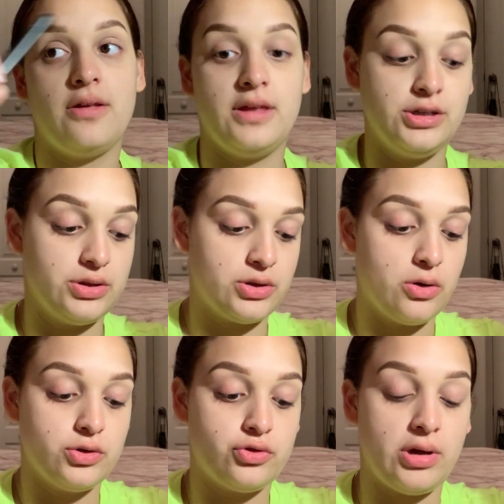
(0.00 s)
than just
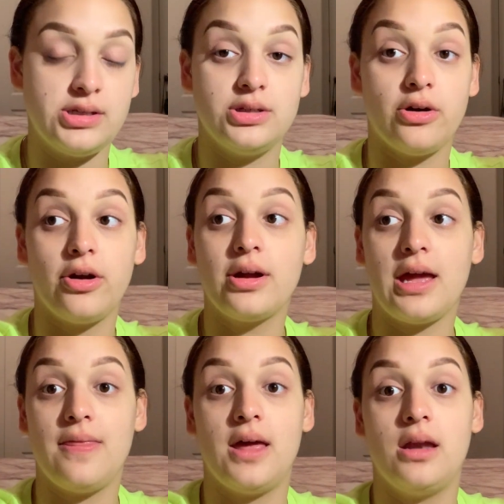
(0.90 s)
go straight to dark
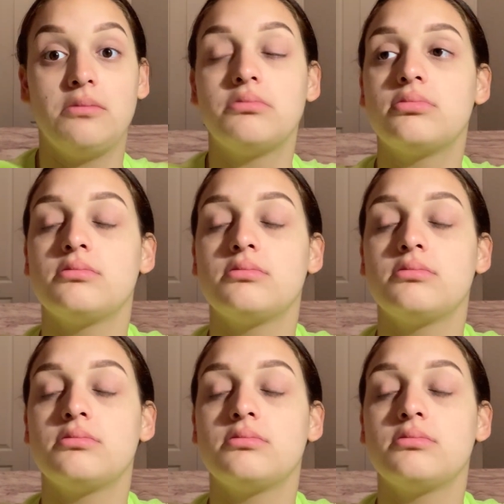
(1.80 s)
and then